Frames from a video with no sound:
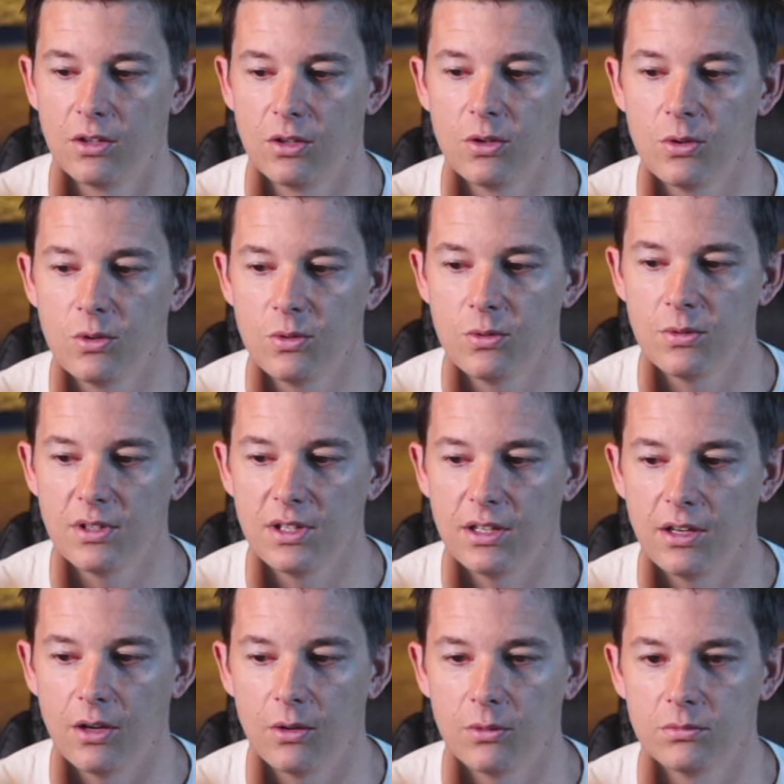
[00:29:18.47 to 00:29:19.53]
who,
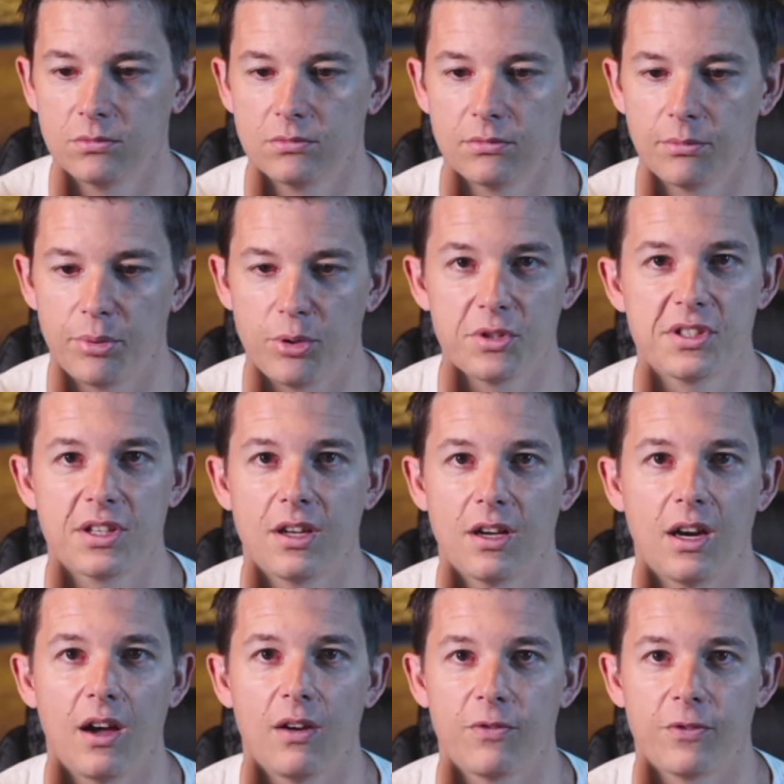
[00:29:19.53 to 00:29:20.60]
pulls the
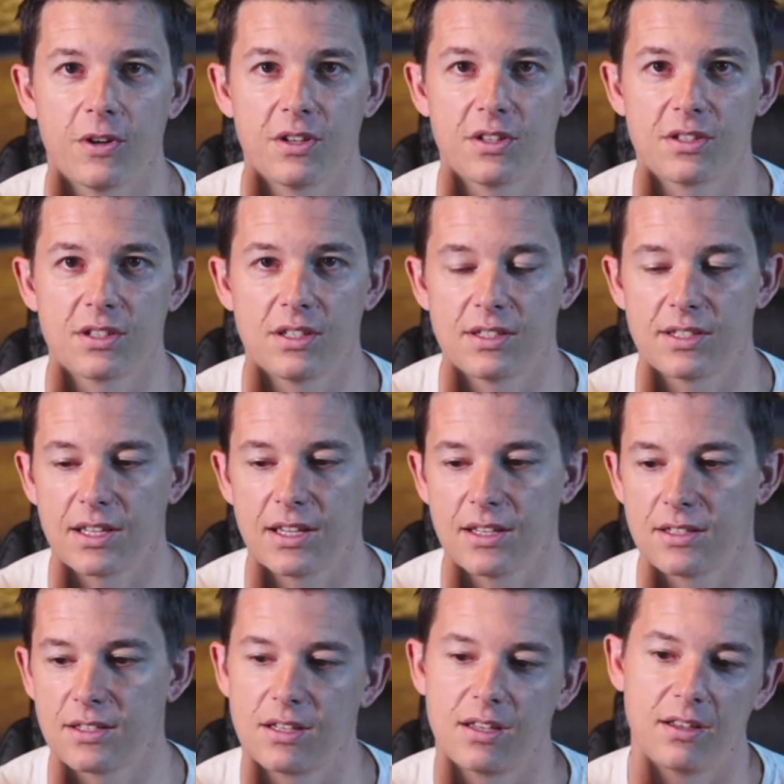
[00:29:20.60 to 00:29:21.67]
gun out first and
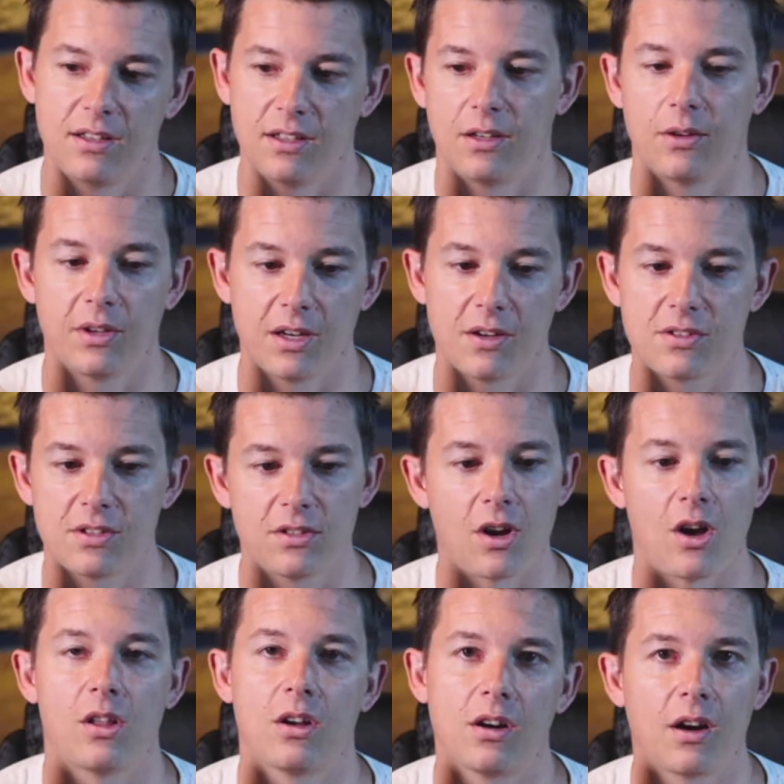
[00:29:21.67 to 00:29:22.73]
says, here's a
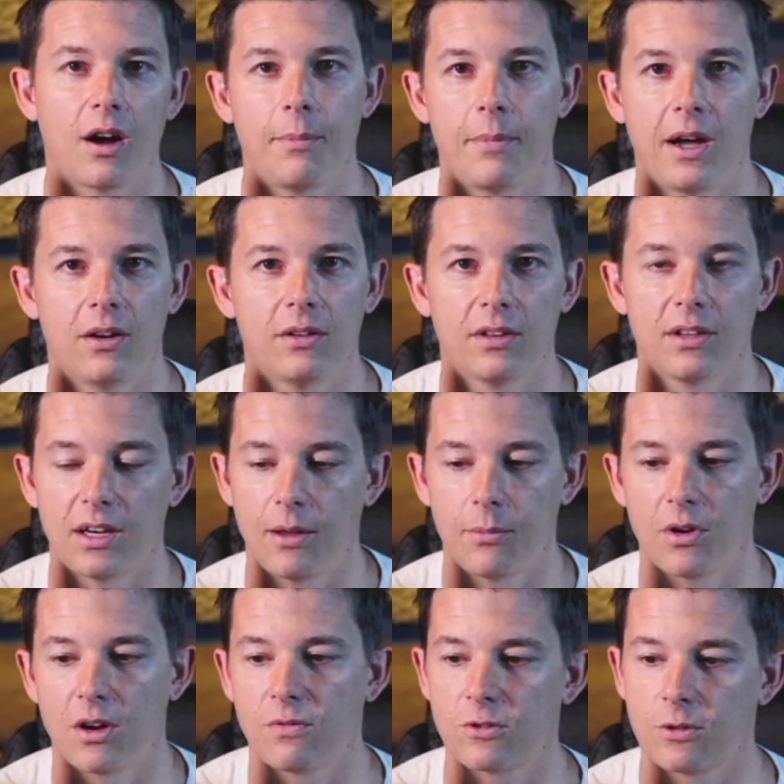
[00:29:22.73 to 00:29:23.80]
dollar amount that I'm
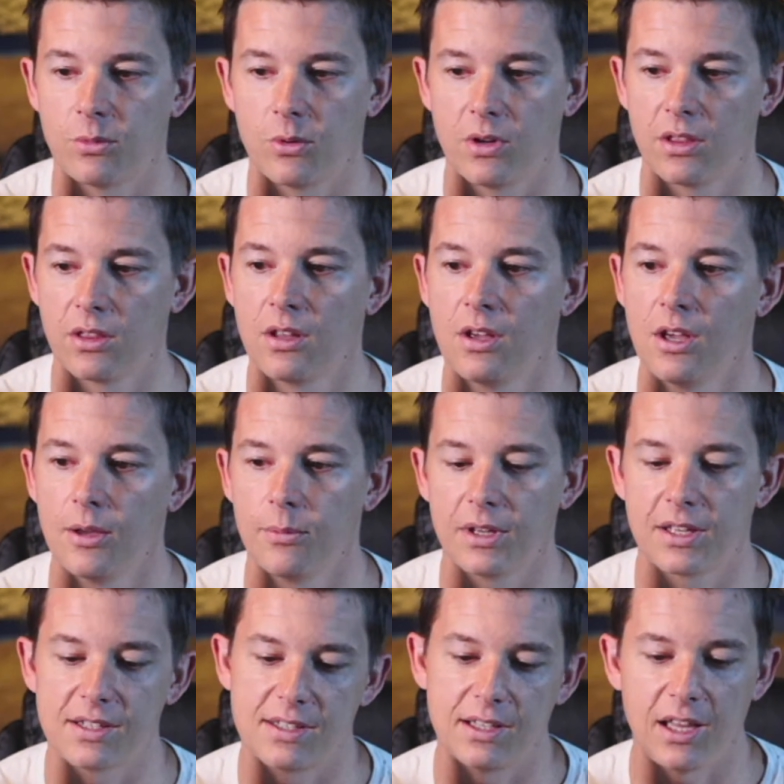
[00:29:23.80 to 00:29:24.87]
comfortable with,
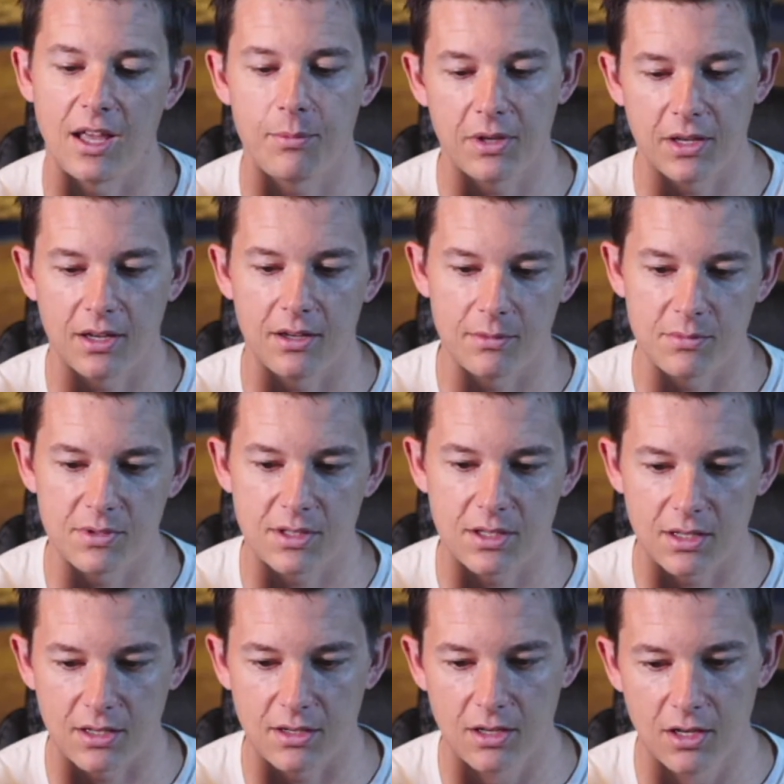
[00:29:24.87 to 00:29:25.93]
because then that becomes
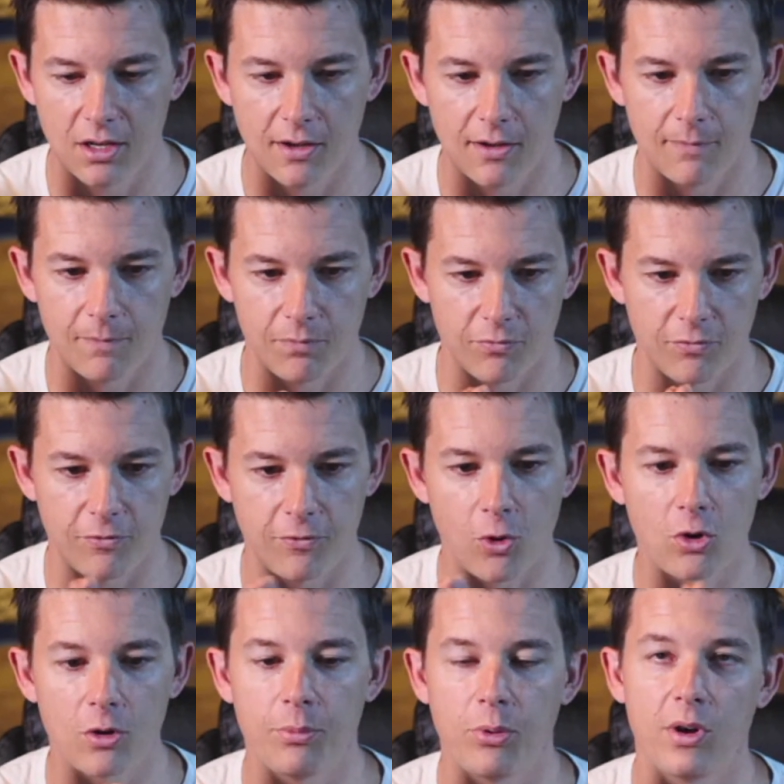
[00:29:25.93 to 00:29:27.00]
the
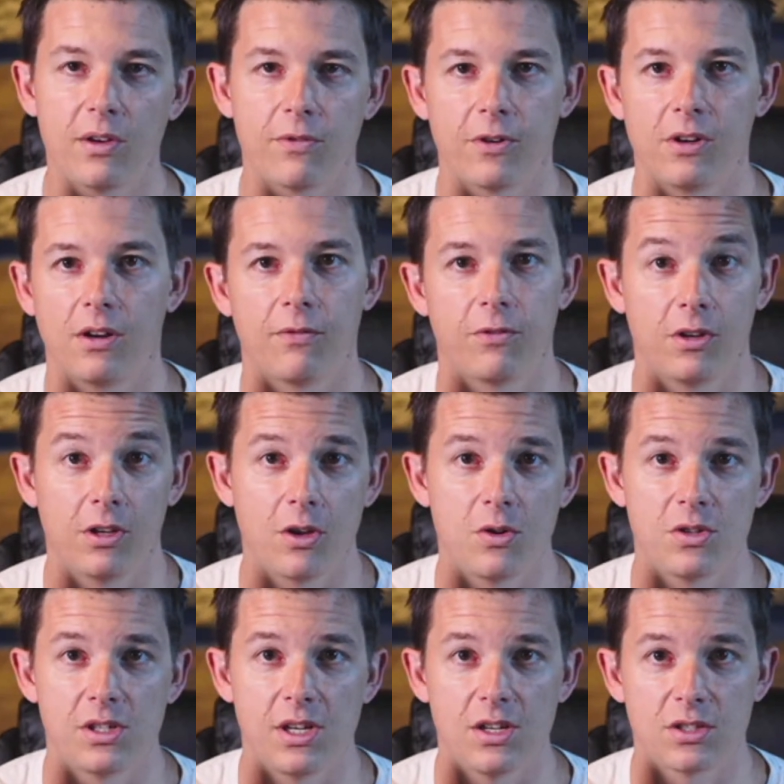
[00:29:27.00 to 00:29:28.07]
focal point for
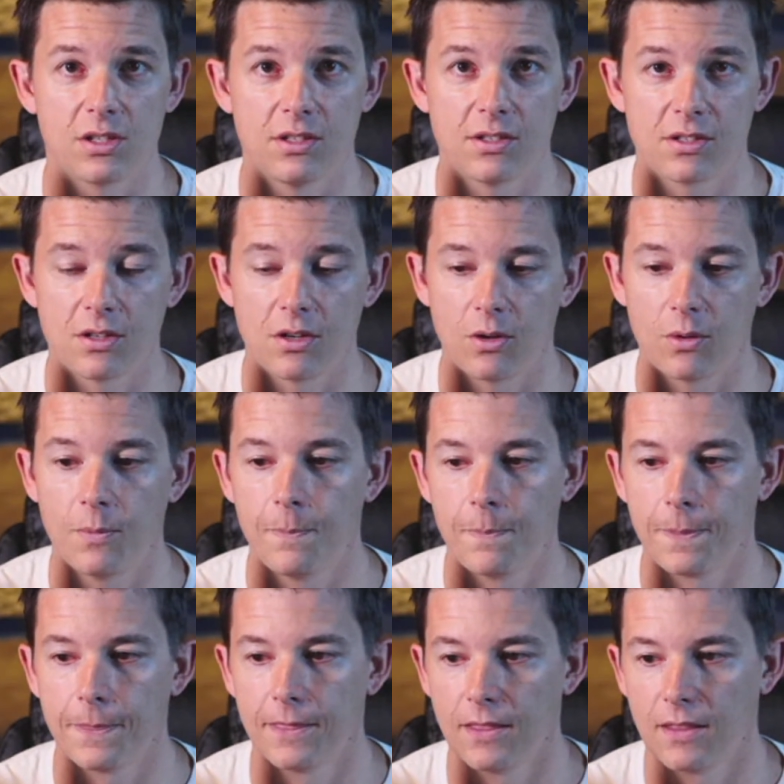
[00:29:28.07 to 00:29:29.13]
negotiations. So
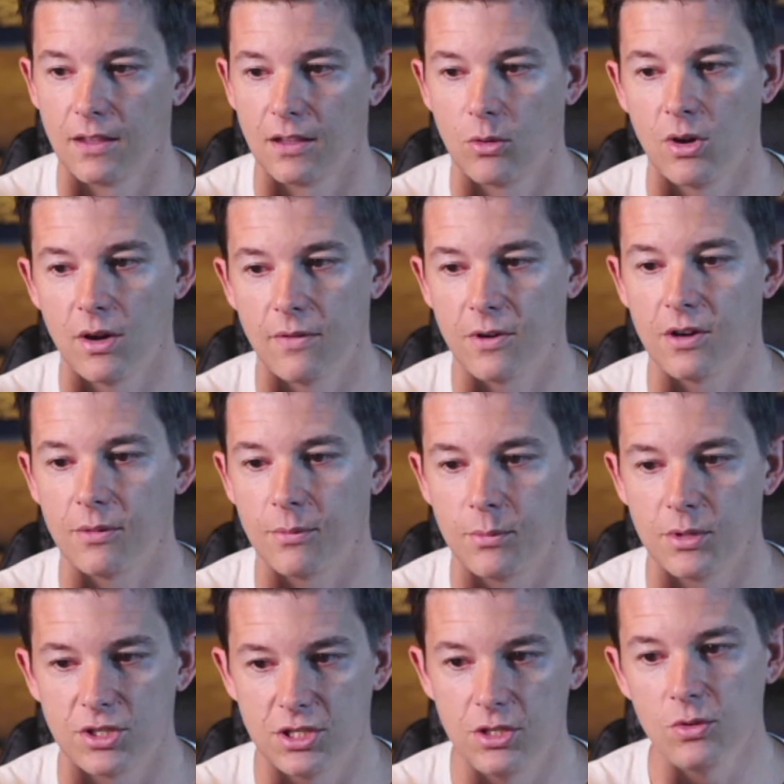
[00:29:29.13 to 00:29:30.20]
whoever
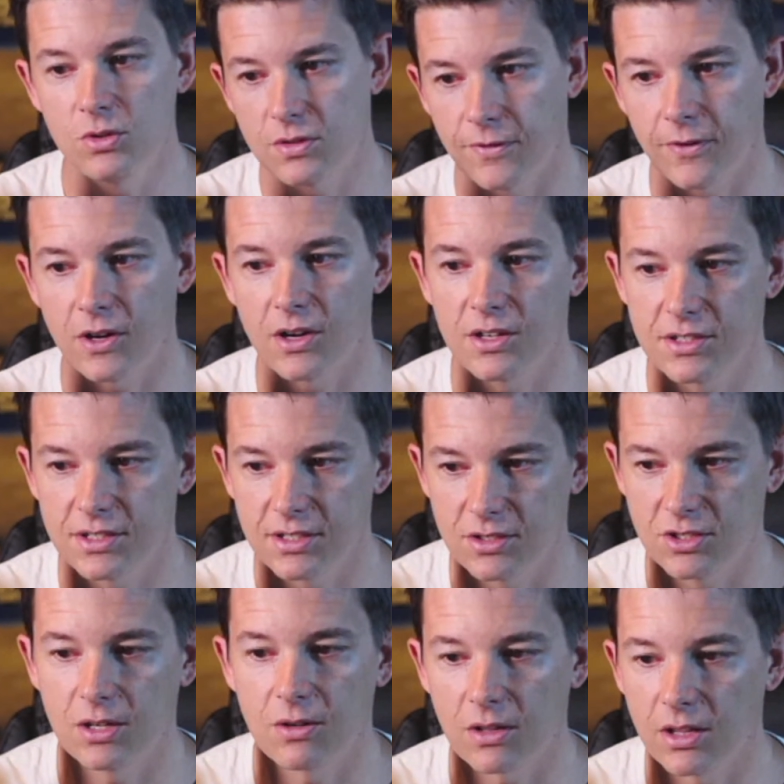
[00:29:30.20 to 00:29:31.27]
shoots first
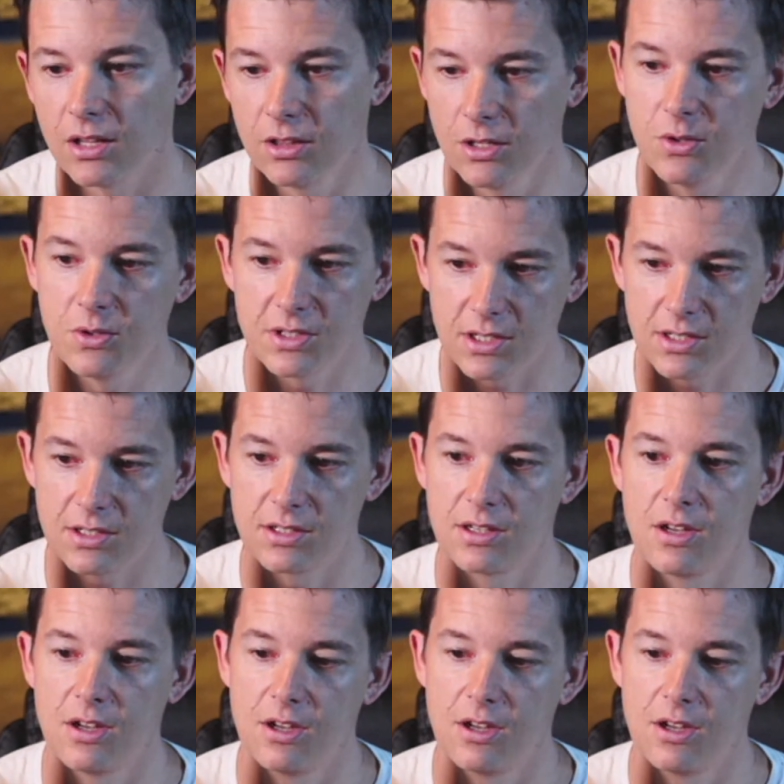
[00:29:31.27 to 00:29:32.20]
generally loses,